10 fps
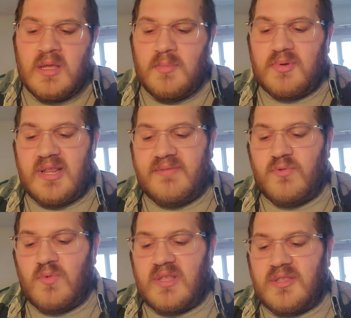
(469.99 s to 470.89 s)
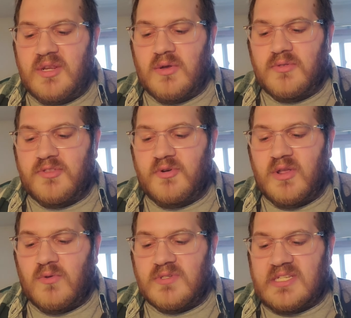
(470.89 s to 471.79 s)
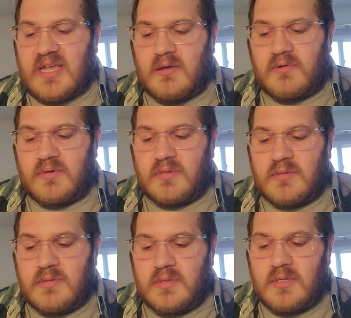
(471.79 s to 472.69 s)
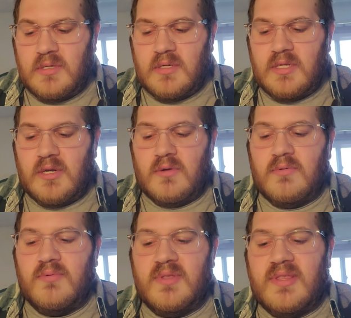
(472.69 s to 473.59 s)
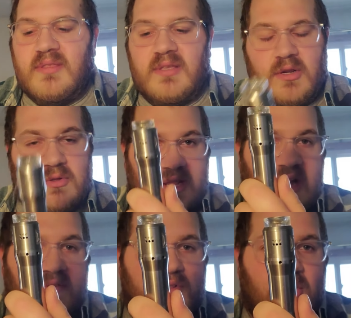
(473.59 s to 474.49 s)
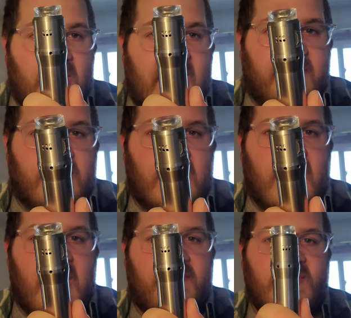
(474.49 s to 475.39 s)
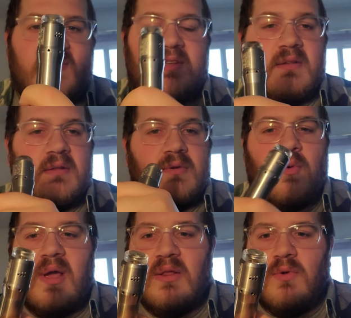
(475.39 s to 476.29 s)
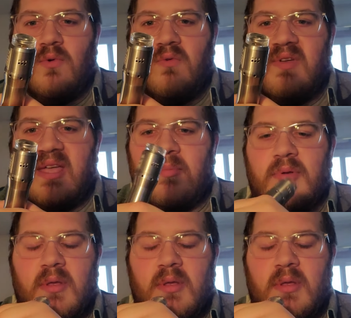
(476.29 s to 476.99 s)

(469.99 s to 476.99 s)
But even with, 3 holes down, with, the airflow half cut off, it's still quite a cool vape.